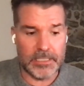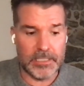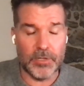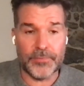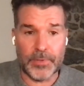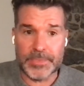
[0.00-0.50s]

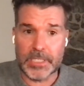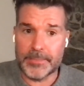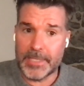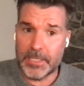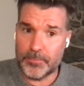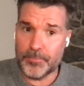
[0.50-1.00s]
If I'm talking
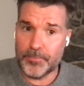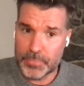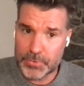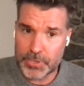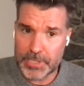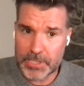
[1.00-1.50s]
about
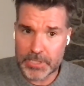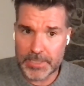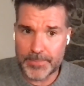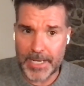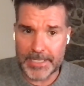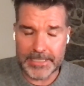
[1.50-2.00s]
traditionally
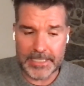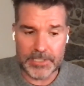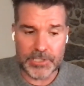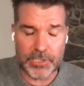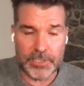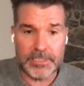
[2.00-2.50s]
buying that
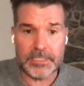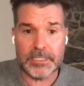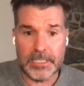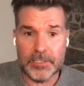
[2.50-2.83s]
insurance,